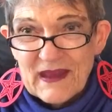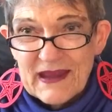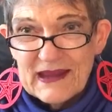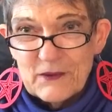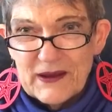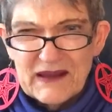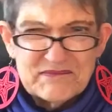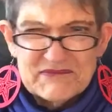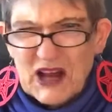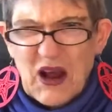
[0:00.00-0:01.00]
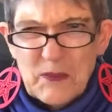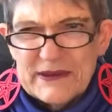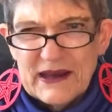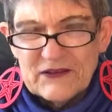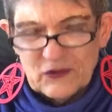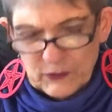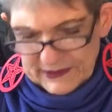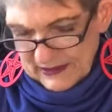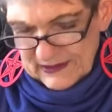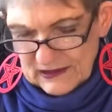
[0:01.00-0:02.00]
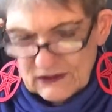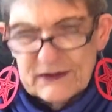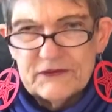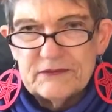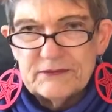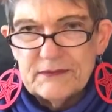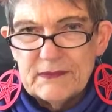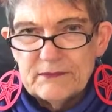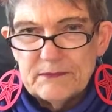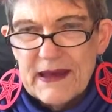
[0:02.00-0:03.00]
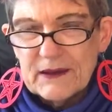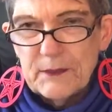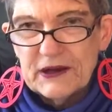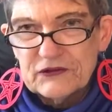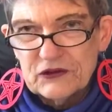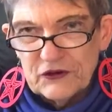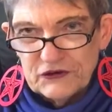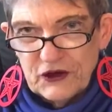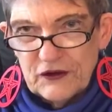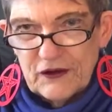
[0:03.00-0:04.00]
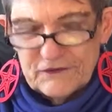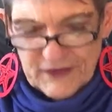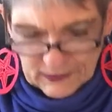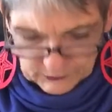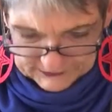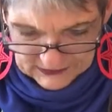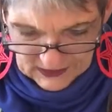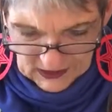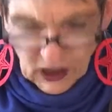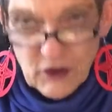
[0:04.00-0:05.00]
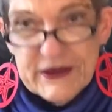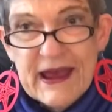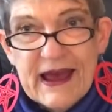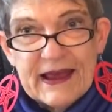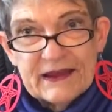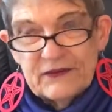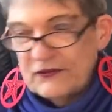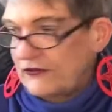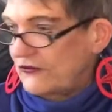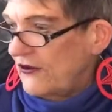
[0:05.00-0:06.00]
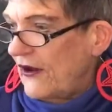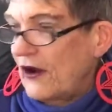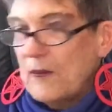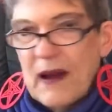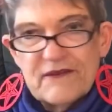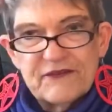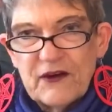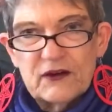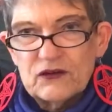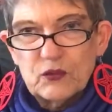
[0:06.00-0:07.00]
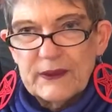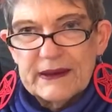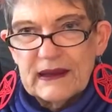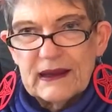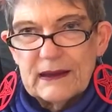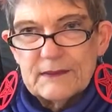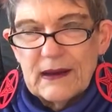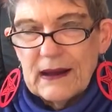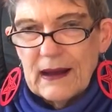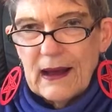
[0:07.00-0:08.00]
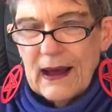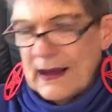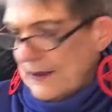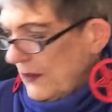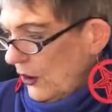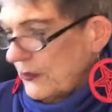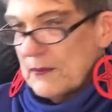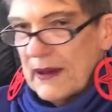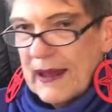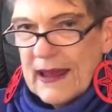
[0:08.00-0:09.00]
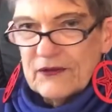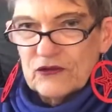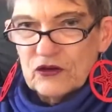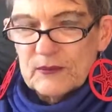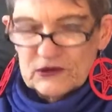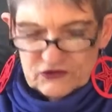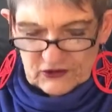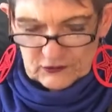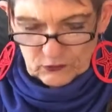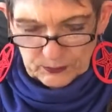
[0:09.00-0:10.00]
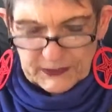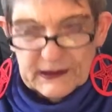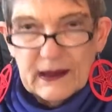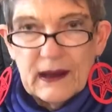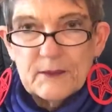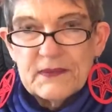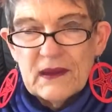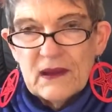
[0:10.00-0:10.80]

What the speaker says: Anyway, I hope it doesn't win. I didn't even make a picture to show you that one. Okay, so my phone is ringing, and I'm hoping my answering machine will pick up.